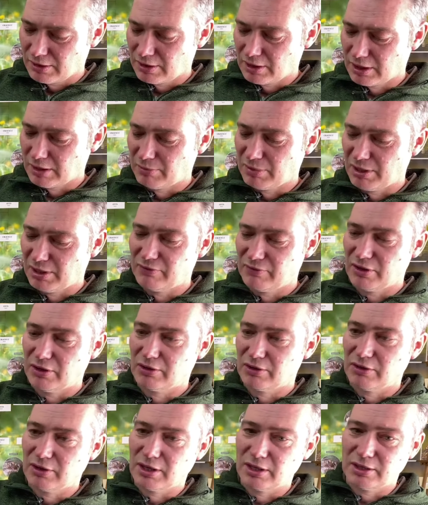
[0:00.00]
And that, believe it
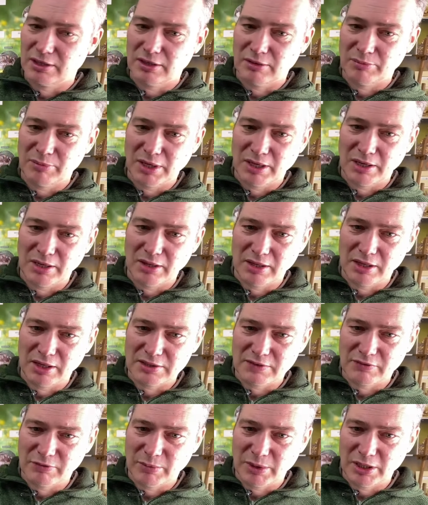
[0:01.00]
or not, that little pellet
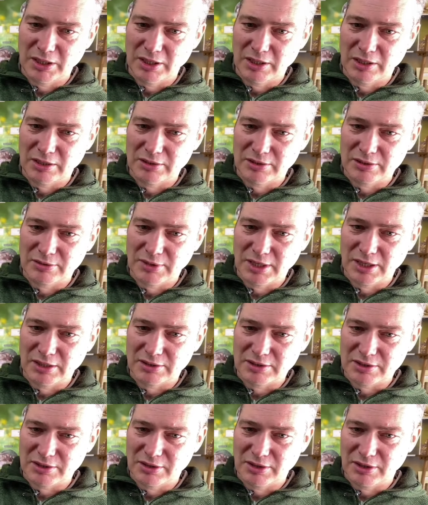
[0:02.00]
there is from an eagle as
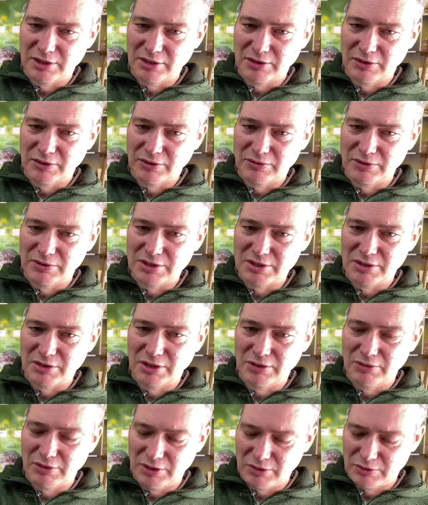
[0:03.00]
well. So they don't always
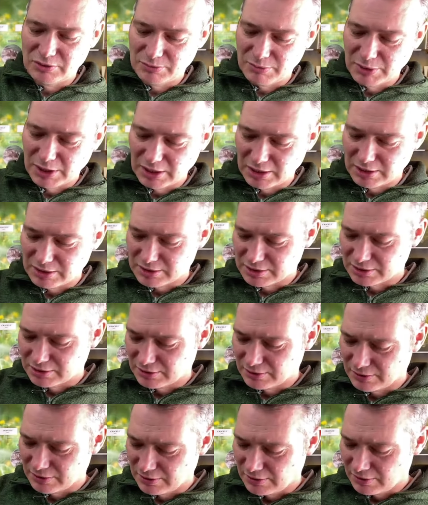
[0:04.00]
throw huge pellets.